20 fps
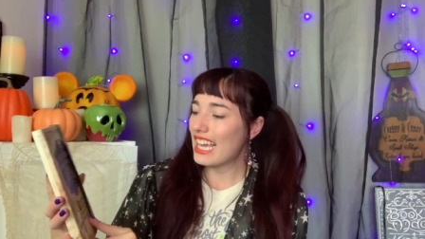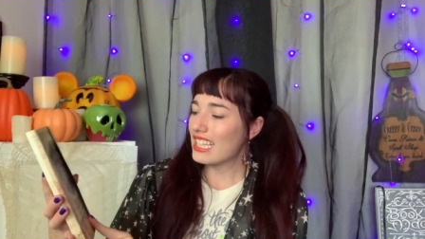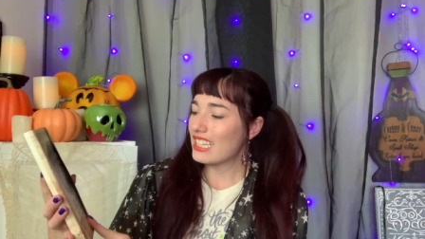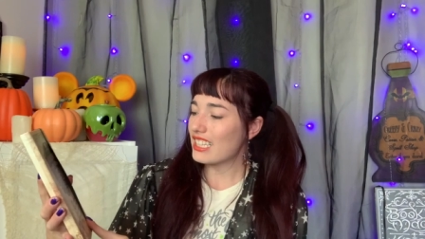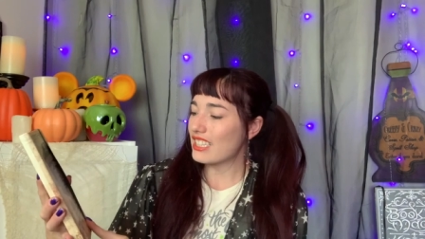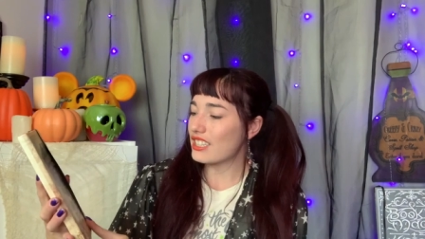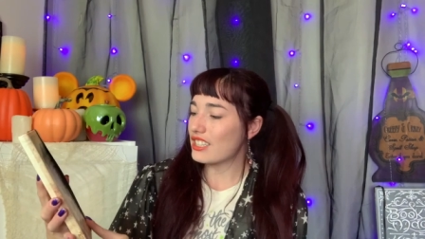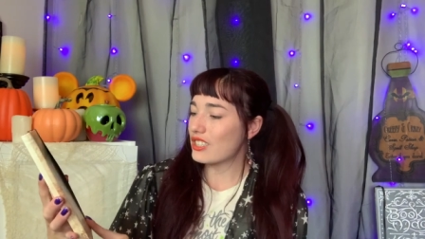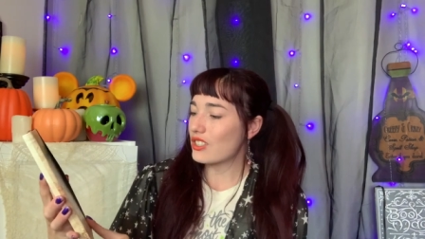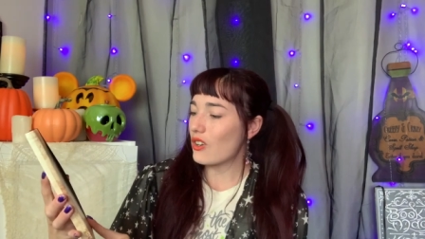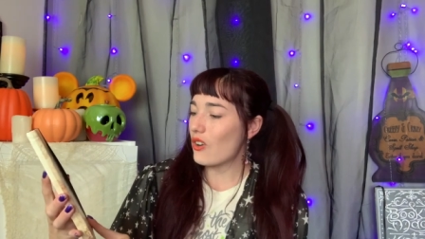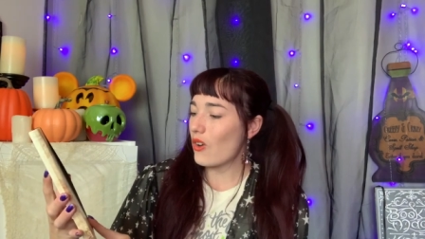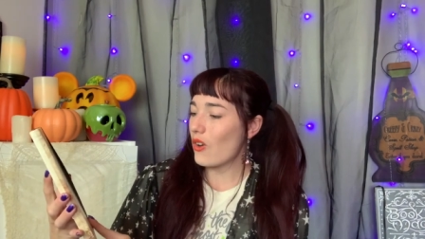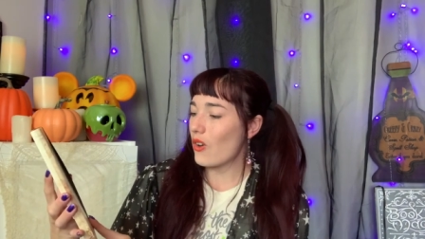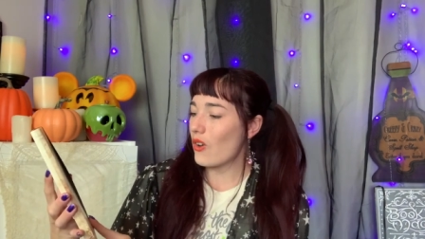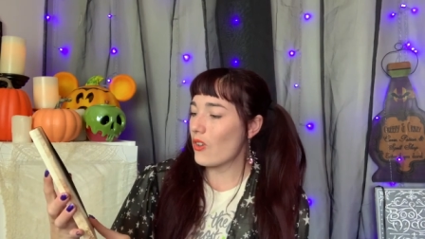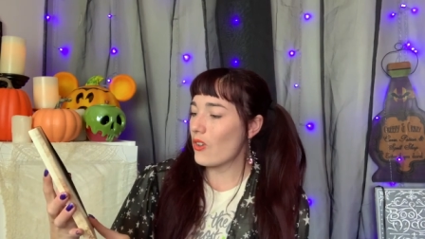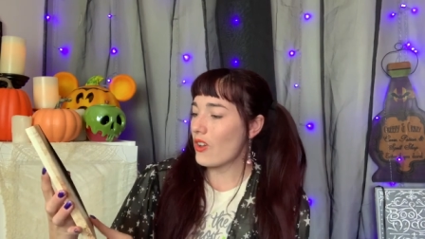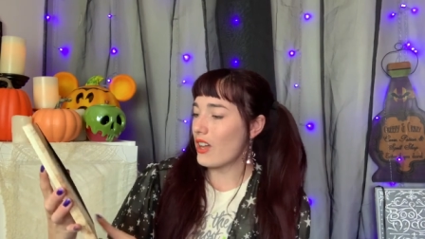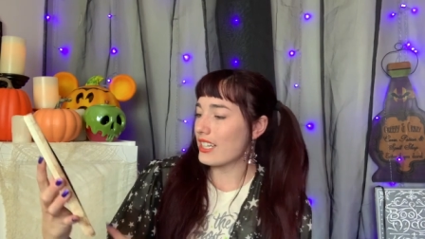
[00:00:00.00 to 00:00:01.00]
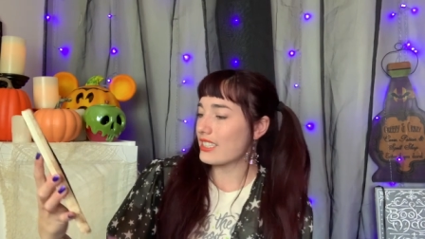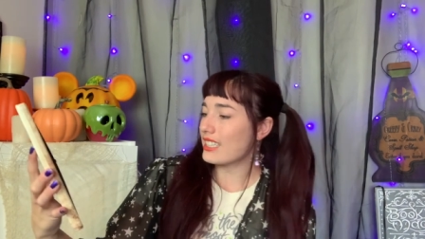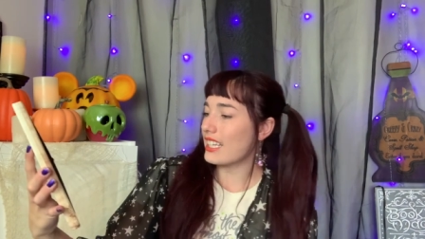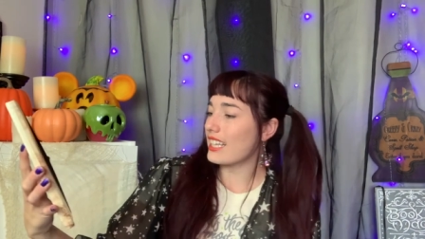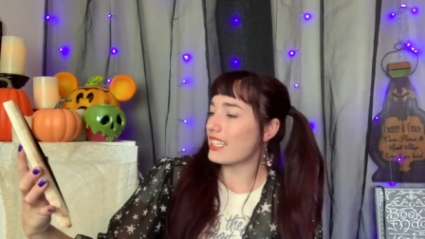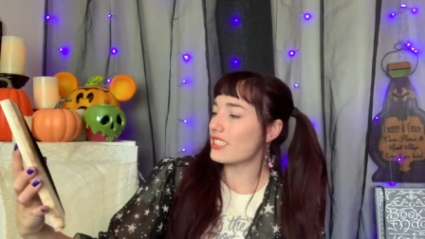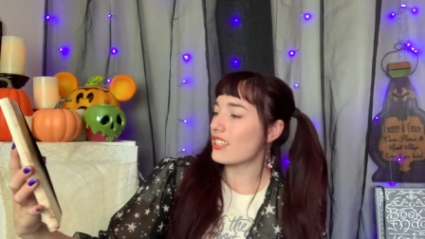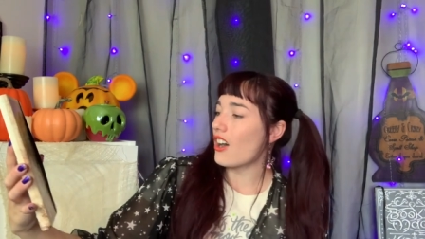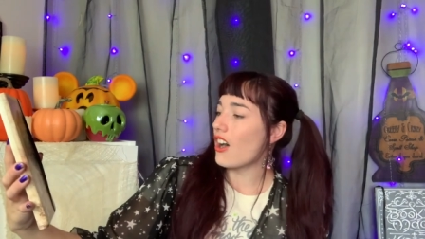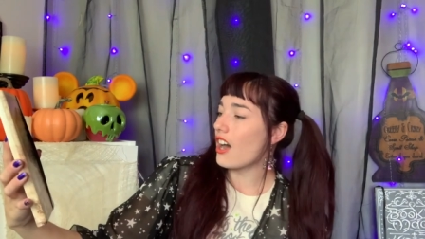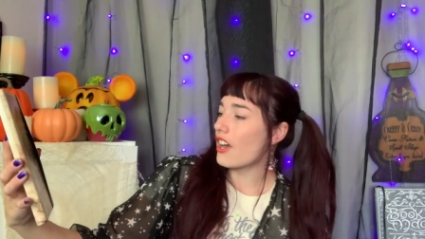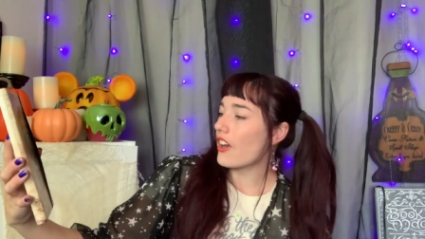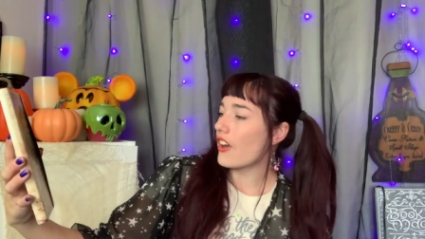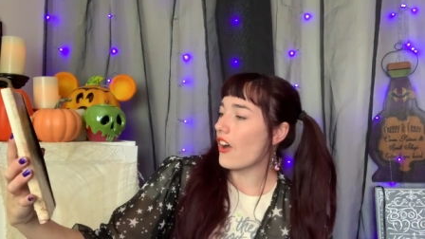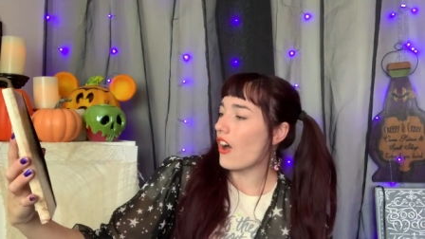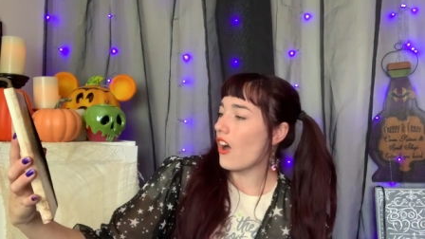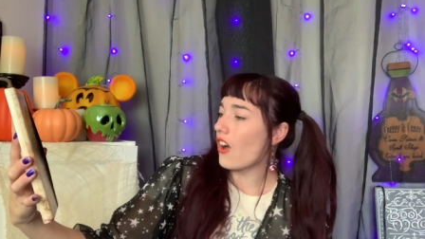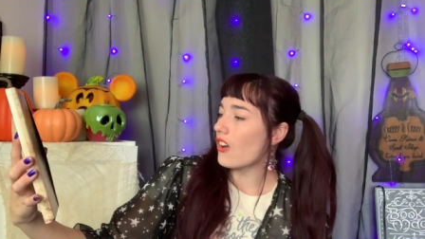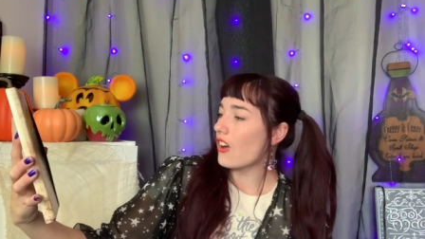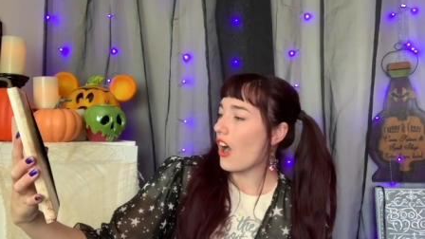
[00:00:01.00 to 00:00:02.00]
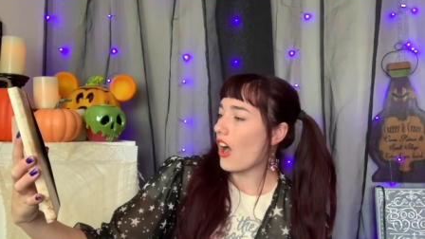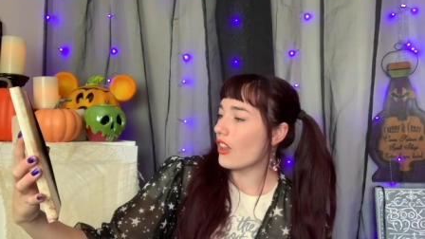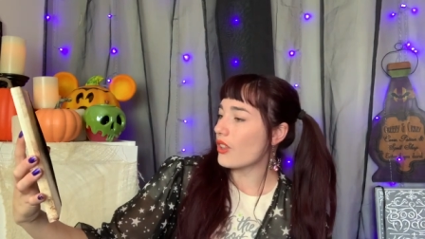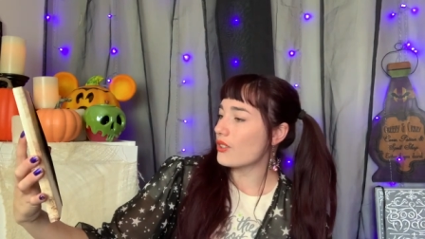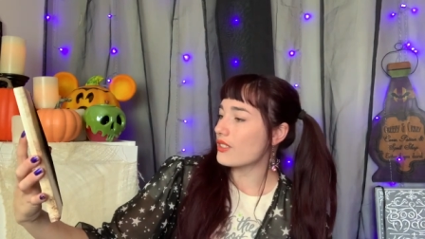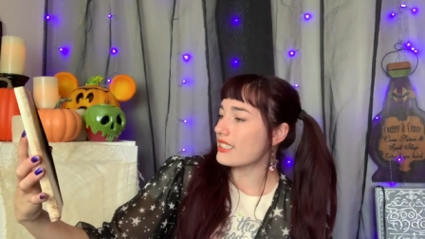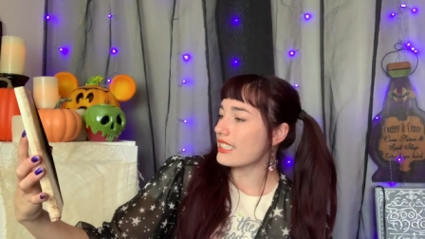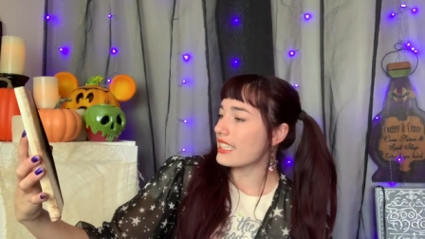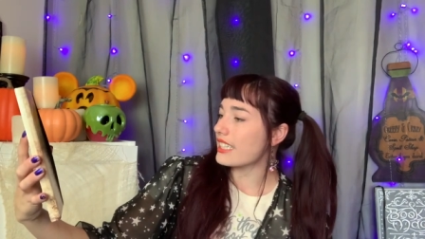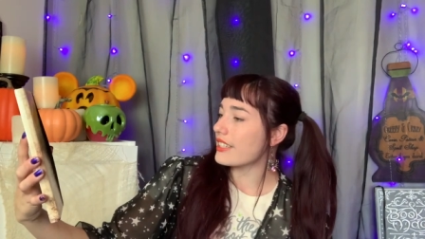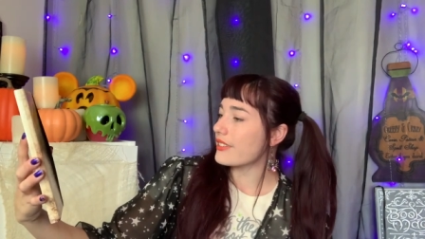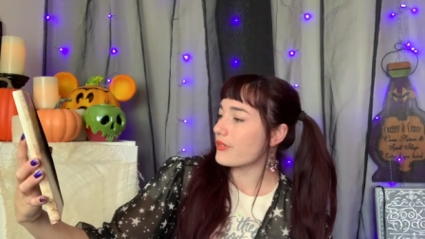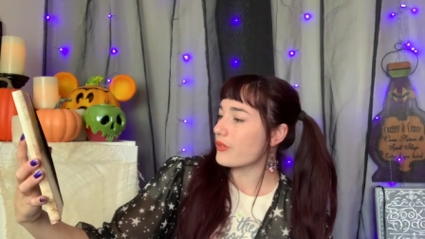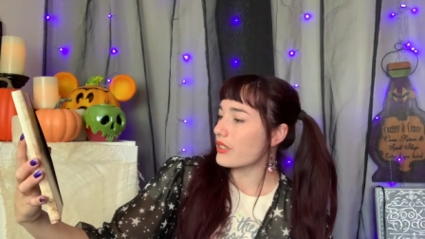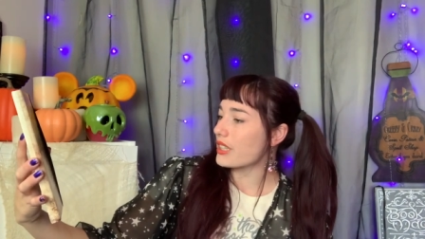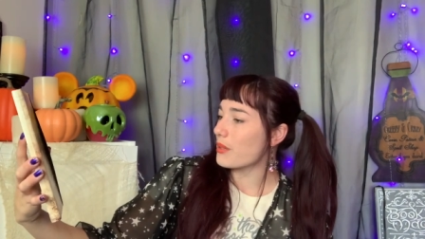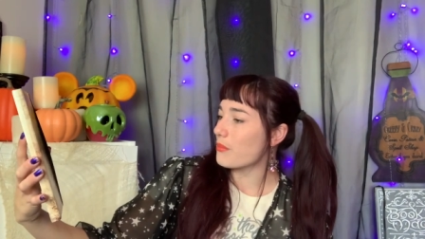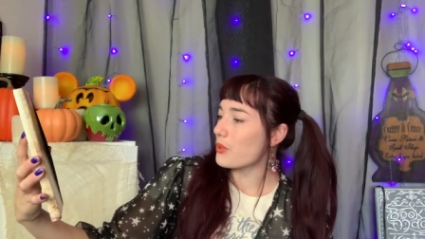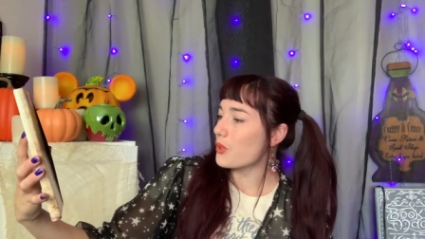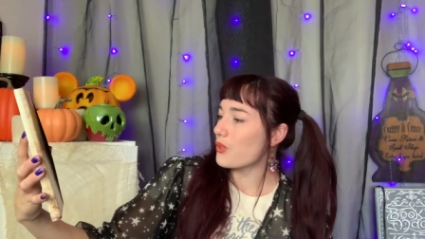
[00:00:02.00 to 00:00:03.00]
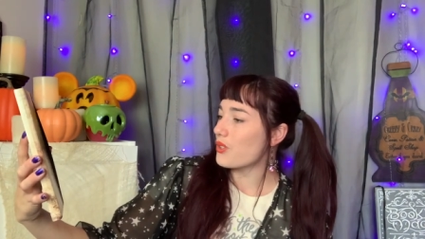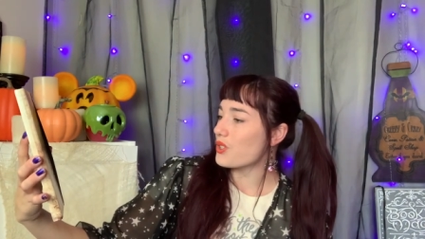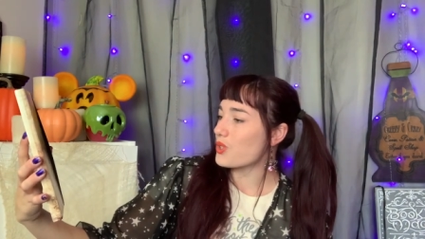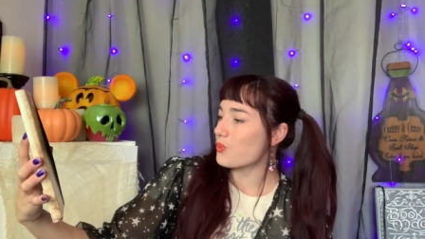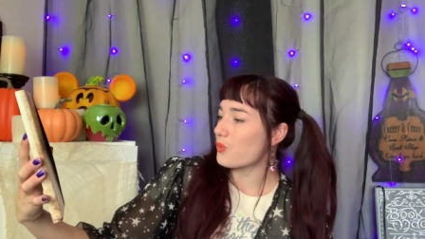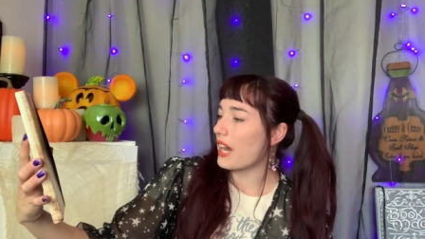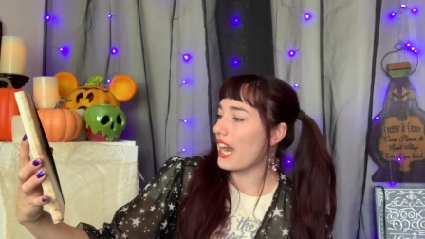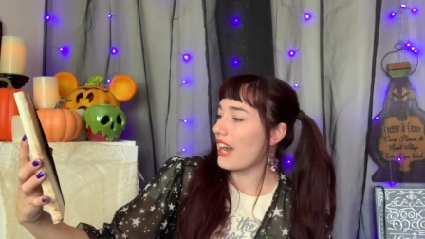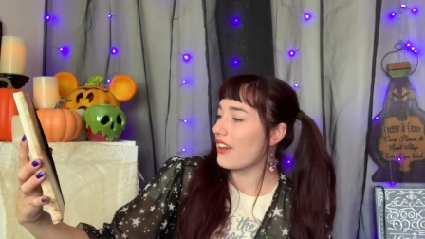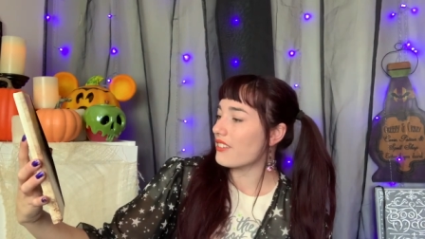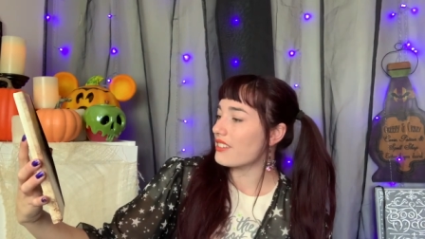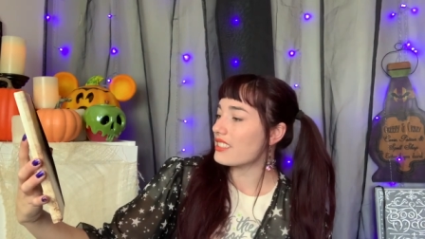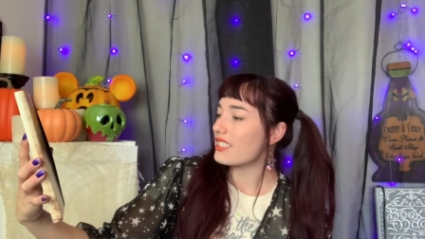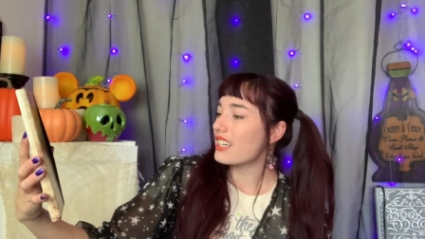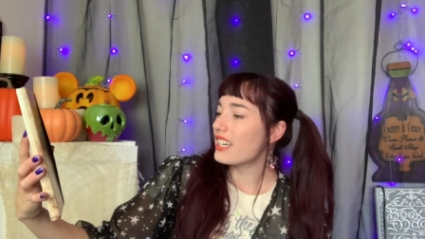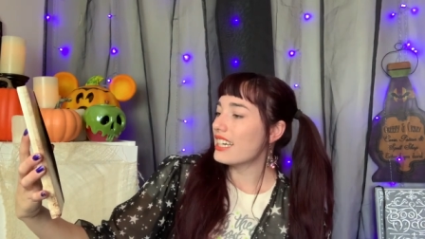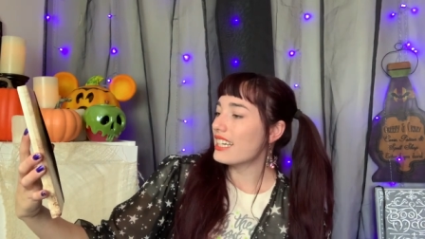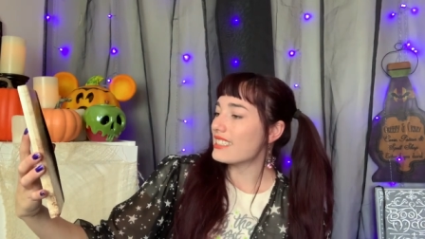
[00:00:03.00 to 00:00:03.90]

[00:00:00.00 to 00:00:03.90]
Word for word: The skull says, "On All Hallows Eve, when the moon is round,